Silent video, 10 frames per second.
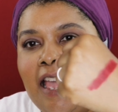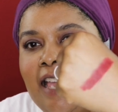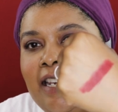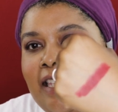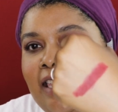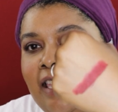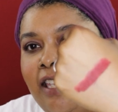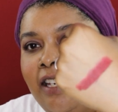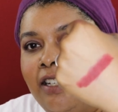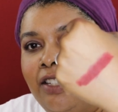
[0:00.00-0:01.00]
And
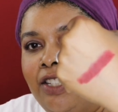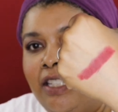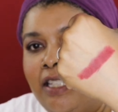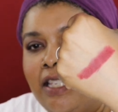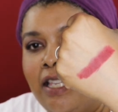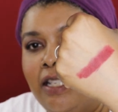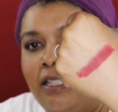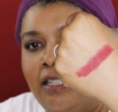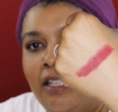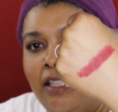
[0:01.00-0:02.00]
here she
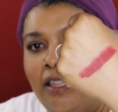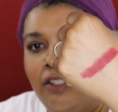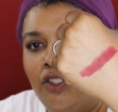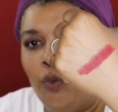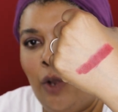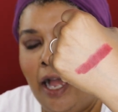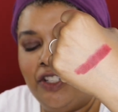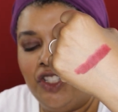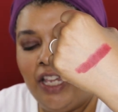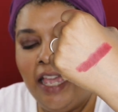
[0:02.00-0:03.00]
is, the
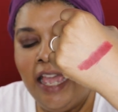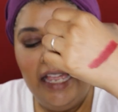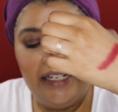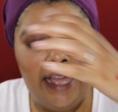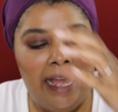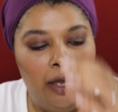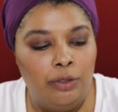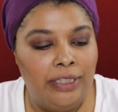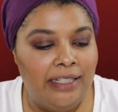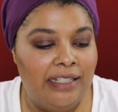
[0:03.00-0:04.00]
swatch.
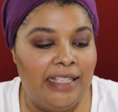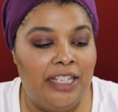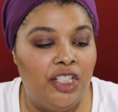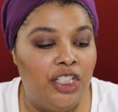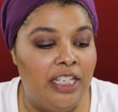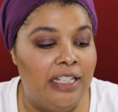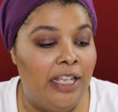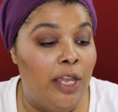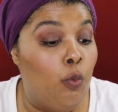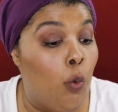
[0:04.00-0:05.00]
Now, Lisa says she is
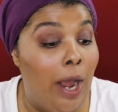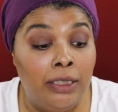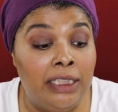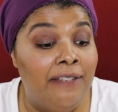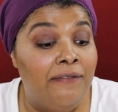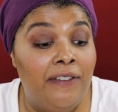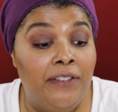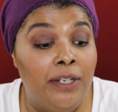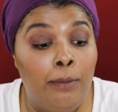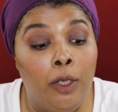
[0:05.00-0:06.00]
a wildly
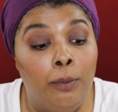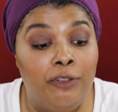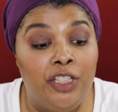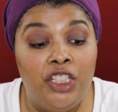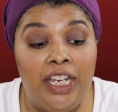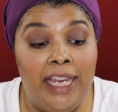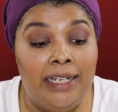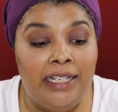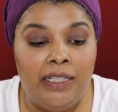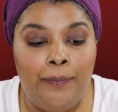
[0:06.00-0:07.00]
vivid mulberry
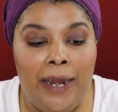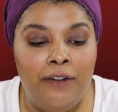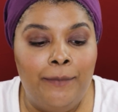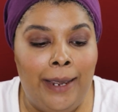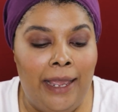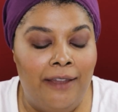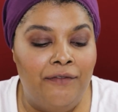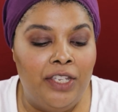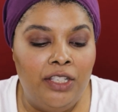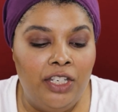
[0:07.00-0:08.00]
shade inspired by
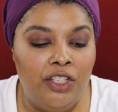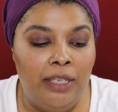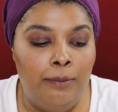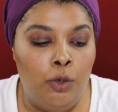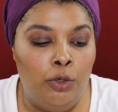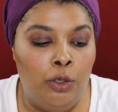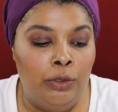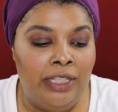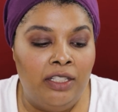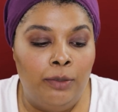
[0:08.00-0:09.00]
a vintage kimono
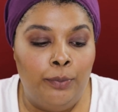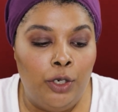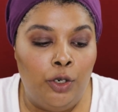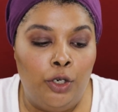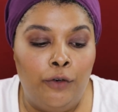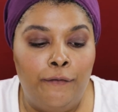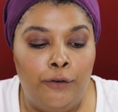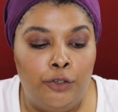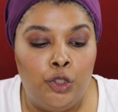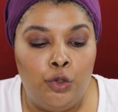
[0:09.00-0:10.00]
Lisa bought on her
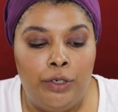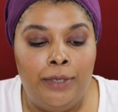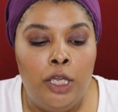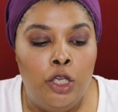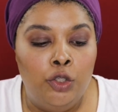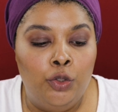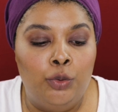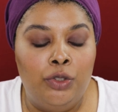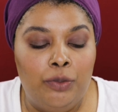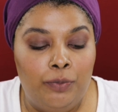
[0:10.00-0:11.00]
first trip
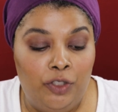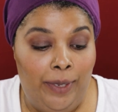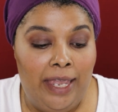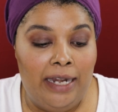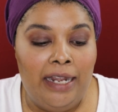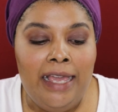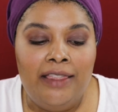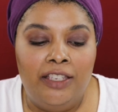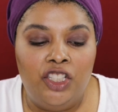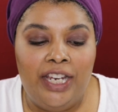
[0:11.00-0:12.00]
to Japan.
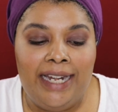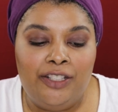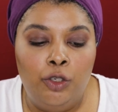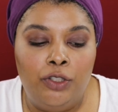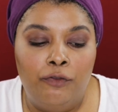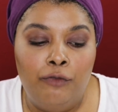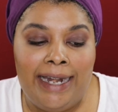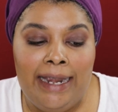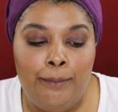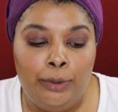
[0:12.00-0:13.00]
The shade has notes of
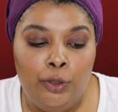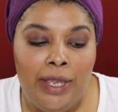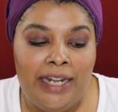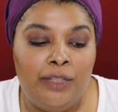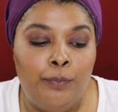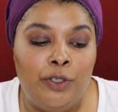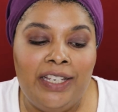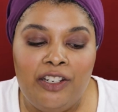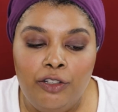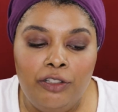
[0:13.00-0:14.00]
red and blue and is
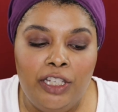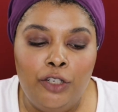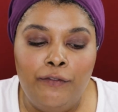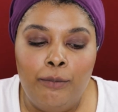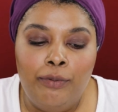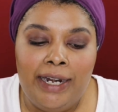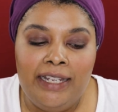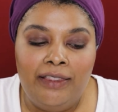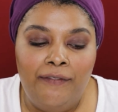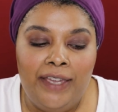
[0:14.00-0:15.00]
particularly good for
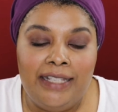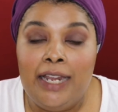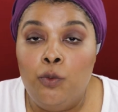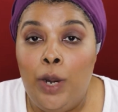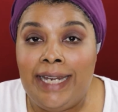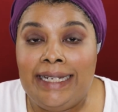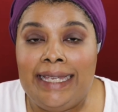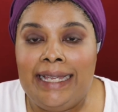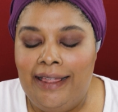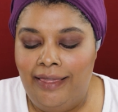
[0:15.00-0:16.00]
brightening the face and
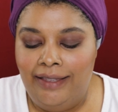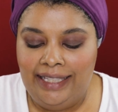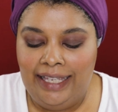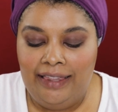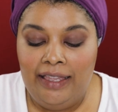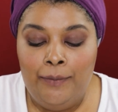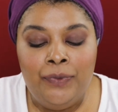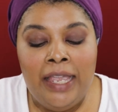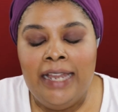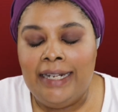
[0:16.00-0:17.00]
whitening the teeth.
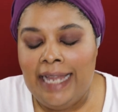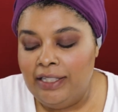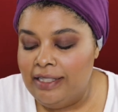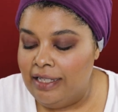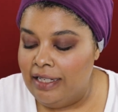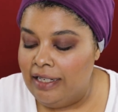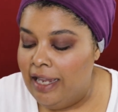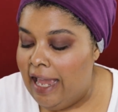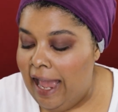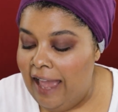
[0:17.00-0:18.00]
Now
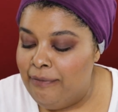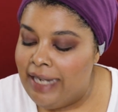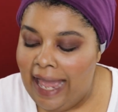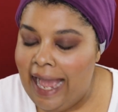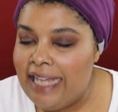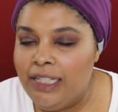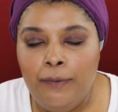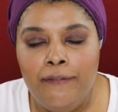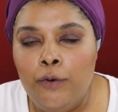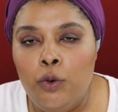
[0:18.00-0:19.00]
listen, I've been asked
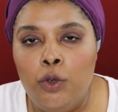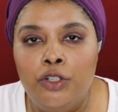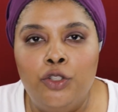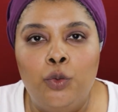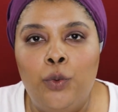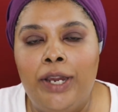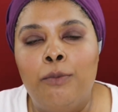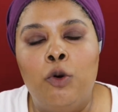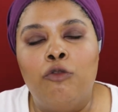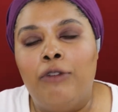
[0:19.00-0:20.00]
before to wear
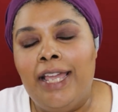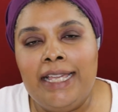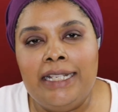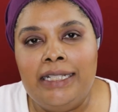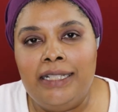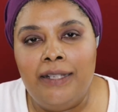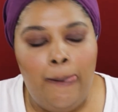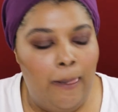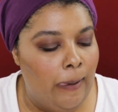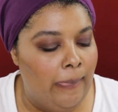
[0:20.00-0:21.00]
more reds,
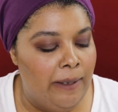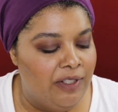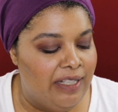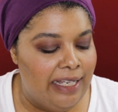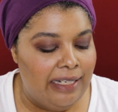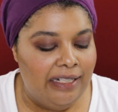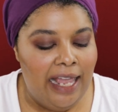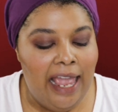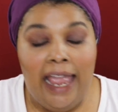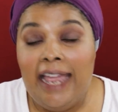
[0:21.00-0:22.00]
lipsticks,
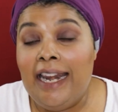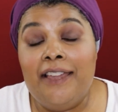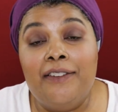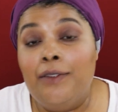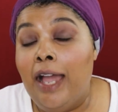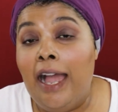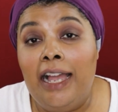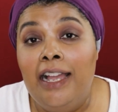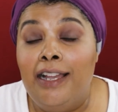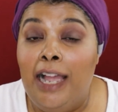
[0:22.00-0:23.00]
and I
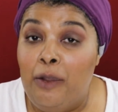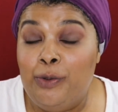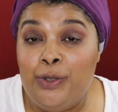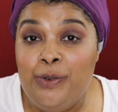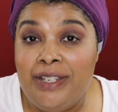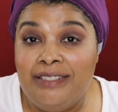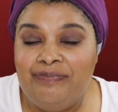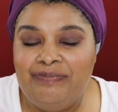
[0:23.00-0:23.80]
won't do it.